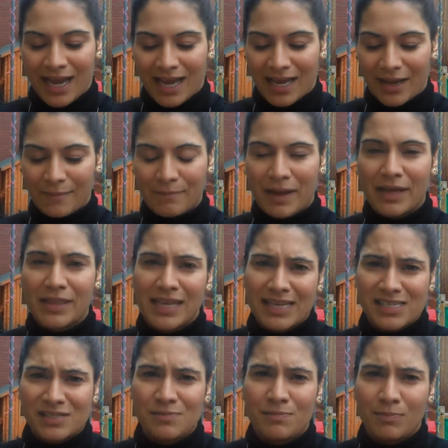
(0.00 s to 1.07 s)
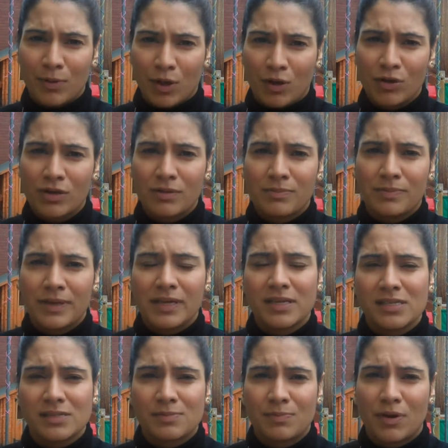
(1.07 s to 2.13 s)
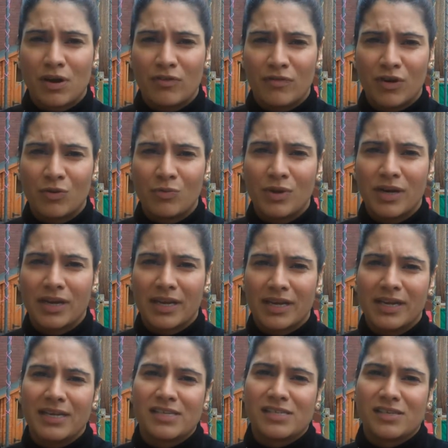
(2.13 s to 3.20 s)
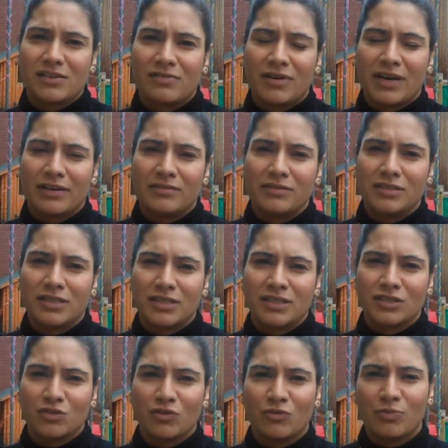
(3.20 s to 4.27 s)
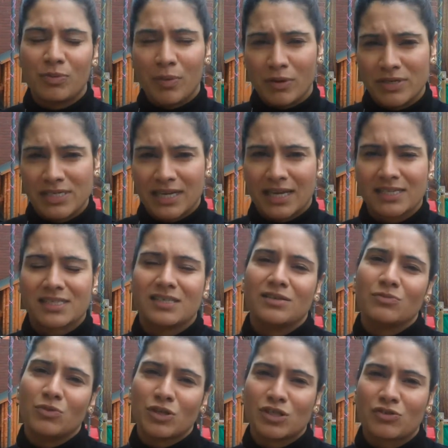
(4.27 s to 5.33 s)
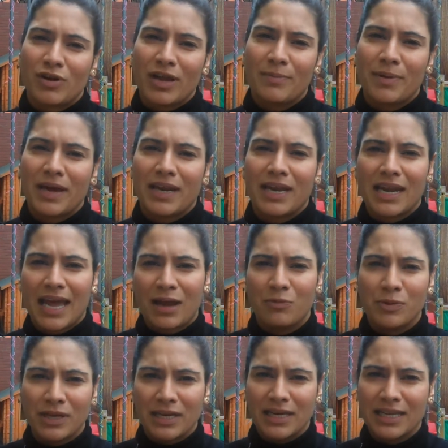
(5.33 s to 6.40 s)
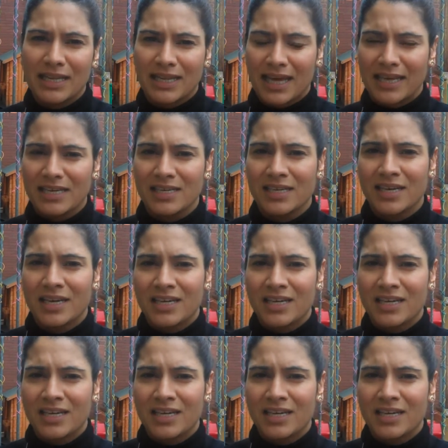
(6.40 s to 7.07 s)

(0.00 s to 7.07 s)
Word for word: Um, the Aston blog, because part of our work is around sort of promoting Aston and what's great about it and how we can link that in